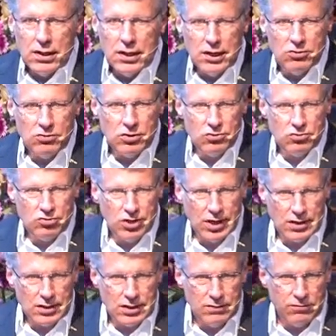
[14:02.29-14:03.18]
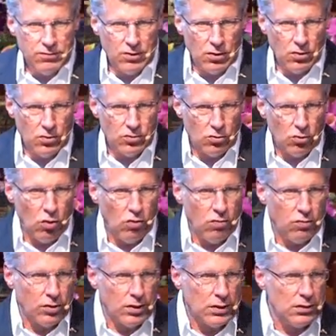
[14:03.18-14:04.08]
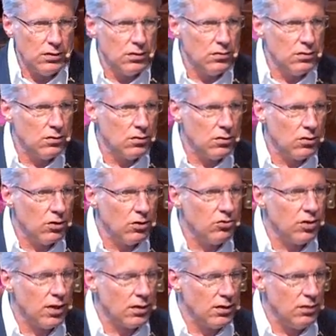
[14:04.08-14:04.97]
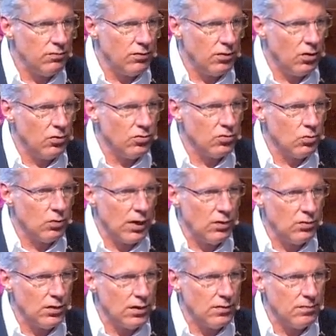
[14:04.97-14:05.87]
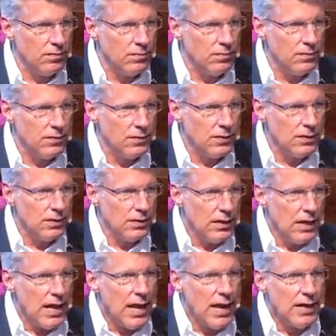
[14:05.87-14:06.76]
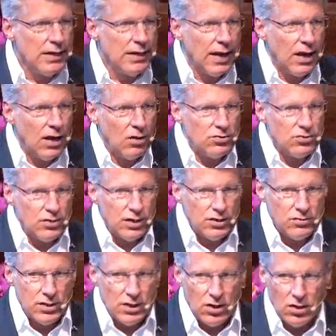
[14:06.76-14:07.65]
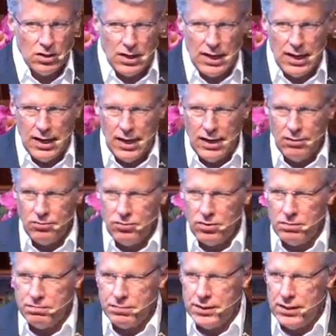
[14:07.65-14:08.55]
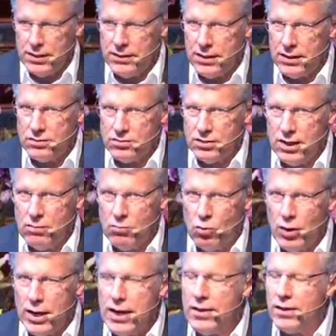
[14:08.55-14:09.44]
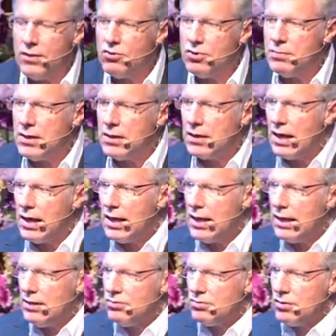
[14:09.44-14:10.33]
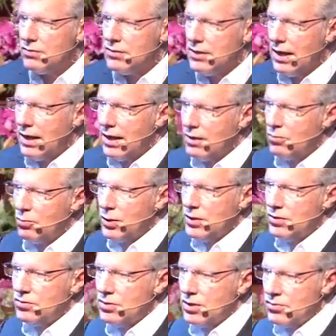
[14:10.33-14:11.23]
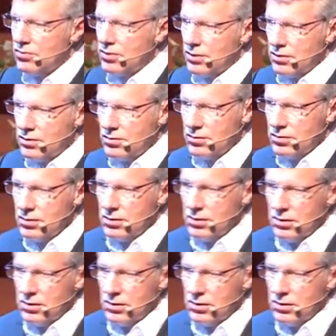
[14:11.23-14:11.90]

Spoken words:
It just gently flows over it, or it gently flows around it. And Tao says that our lives should be that same way. They should be lives of non-resistance.